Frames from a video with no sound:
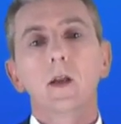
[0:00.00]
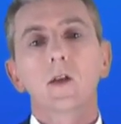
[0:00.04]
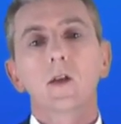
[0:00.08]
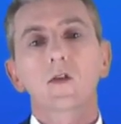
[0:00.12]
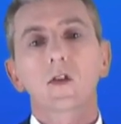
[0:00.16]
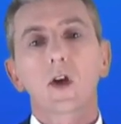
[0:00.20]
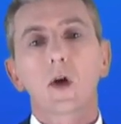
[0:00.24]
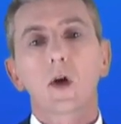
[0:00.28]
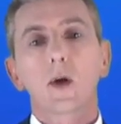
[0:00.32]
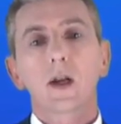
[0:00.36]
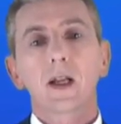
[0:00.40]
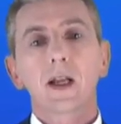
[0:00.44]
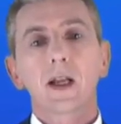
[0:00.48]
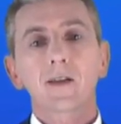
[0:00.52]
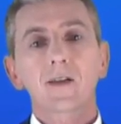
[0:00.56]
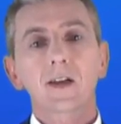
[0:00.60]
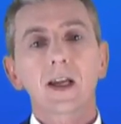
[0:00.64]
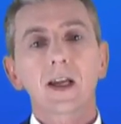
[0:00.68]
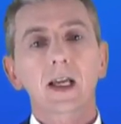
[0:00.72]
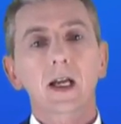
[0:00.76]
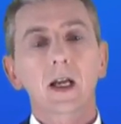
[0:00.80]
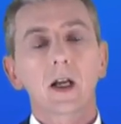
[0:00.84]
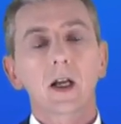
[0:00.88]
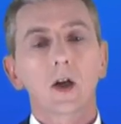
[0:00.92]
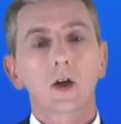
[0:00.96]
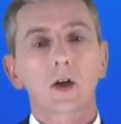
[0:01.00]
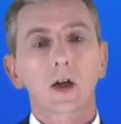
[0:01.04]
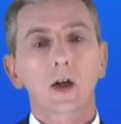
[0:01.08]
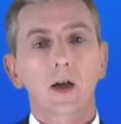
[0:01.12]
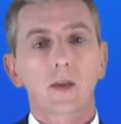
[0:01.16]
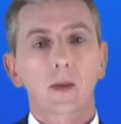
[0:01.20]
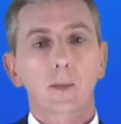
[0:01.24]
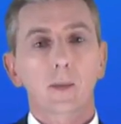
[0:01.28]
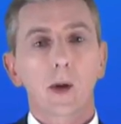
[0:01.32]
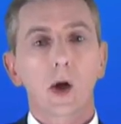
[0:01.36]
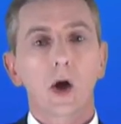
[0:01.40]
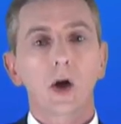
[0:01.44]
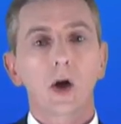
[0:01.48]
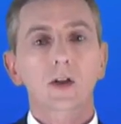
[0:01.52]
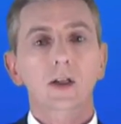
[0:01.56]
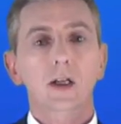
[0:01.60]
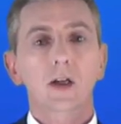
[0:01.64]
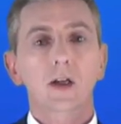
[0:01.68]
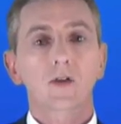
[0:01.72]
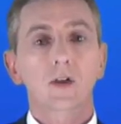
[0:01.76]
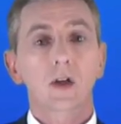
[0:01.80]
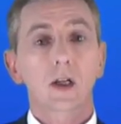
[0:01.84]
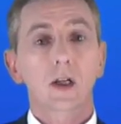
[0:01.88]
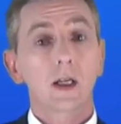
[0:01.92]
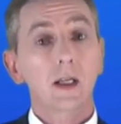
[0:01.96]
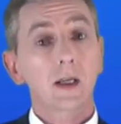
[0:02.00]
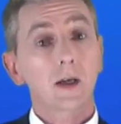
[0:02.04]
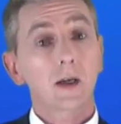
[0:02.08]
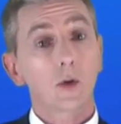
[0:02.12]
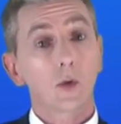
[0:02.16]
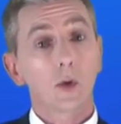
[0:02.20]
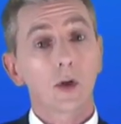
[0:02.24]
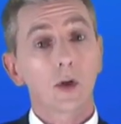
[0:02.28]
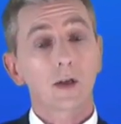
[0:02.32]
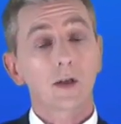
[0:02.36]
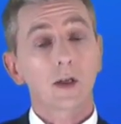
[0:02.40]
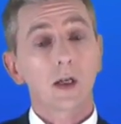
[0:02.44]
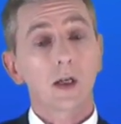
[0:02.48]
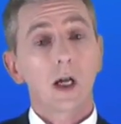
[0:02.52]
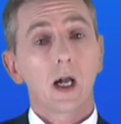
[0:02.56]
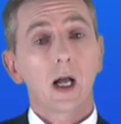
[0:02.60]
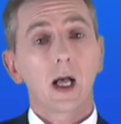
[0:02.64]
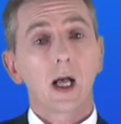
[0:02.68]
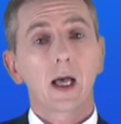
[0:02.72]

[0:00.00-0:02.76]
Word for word: So let's take a look at the particles in a liquid